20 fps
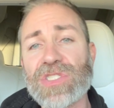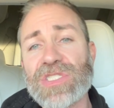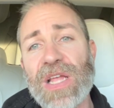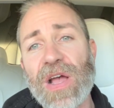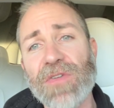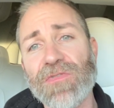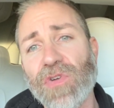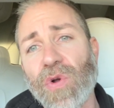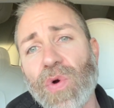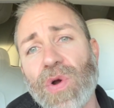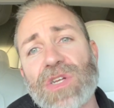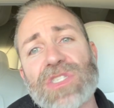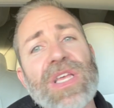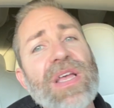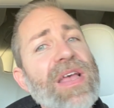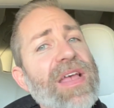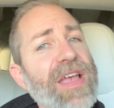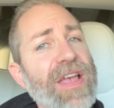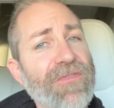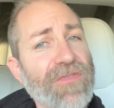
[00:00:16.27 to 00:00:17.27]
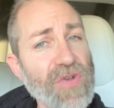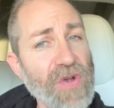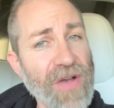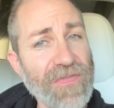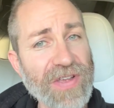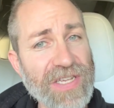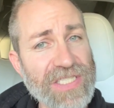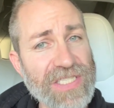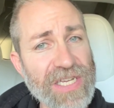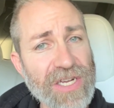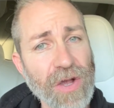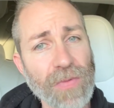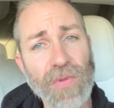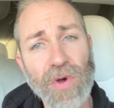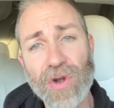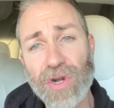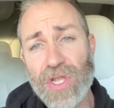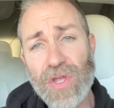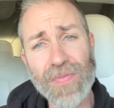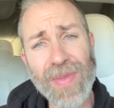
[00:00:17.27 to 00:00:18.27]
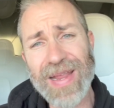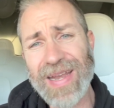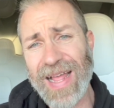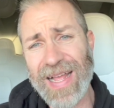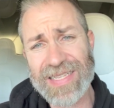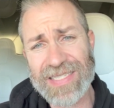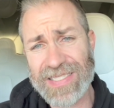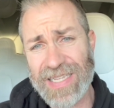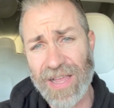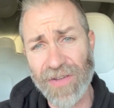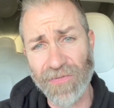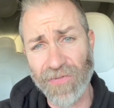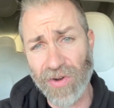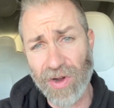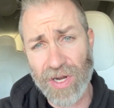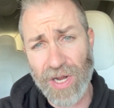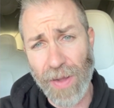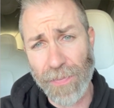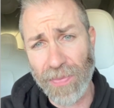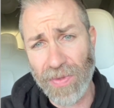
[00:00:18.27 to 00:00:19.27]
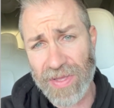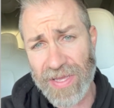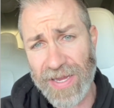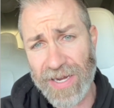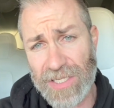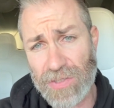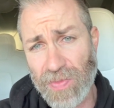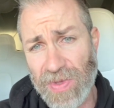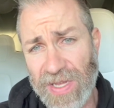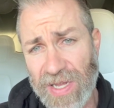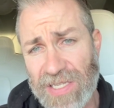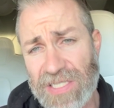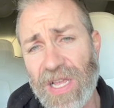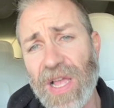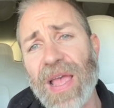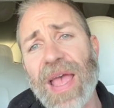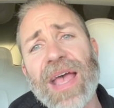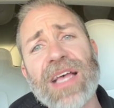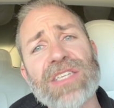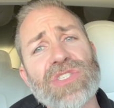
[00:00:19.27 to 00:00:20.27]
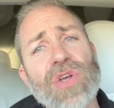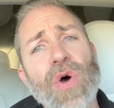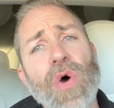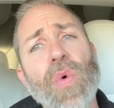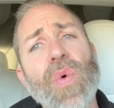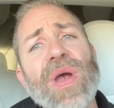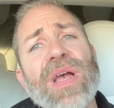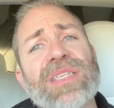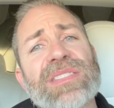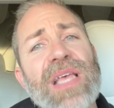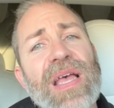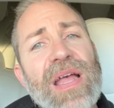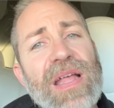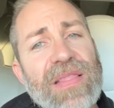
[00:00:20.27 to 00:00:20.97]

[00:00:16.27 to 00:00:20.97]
Now, of course, if you have a single motor, you may not see it for a couple of years because, as always,